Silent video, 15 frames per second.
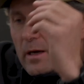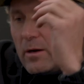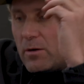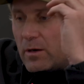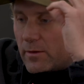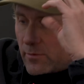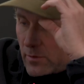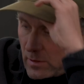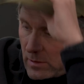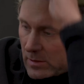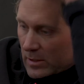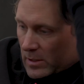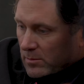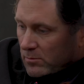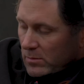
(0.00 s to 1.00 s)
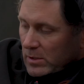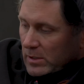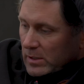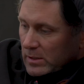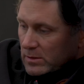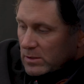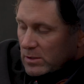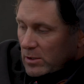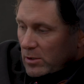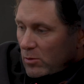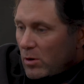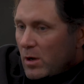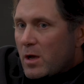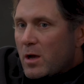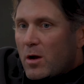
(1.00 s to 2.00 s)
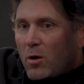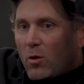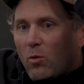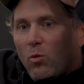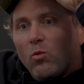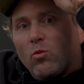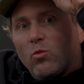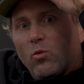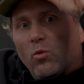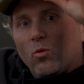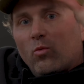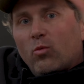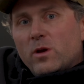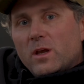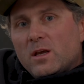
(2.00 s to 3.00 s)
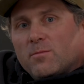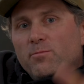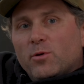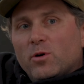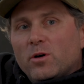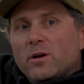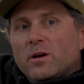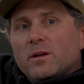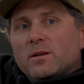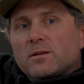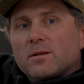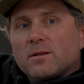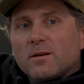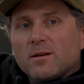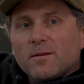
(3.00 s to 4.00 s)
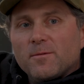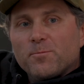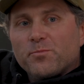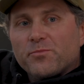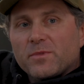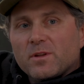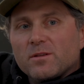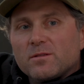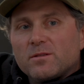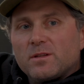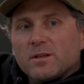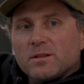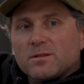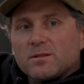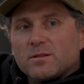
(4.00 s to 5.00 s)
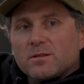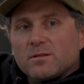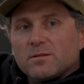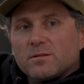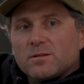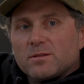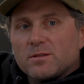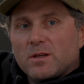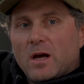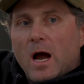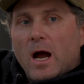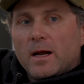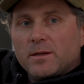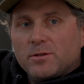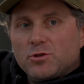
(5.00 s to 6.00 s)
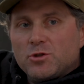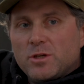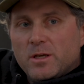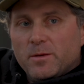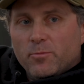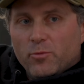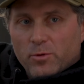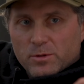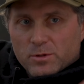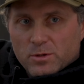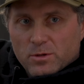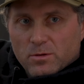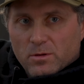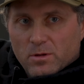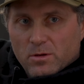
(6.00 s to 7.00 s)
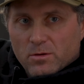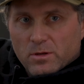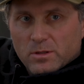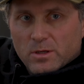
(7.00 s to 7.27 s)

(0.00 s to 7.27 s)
how could I forget Tim? Like, so we put this stock Jeep, which you can